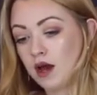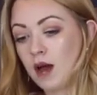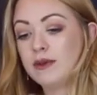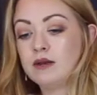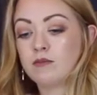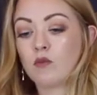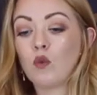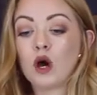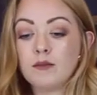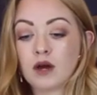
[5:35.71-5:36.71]
I mean,
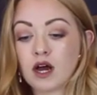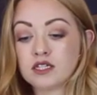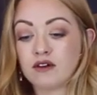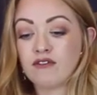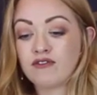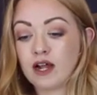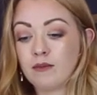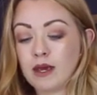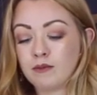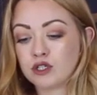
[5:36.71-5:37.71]
one, because of
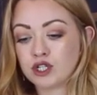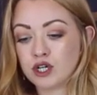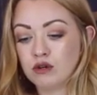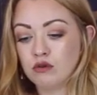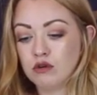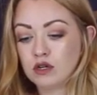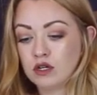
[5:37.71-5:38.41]
filming, but two,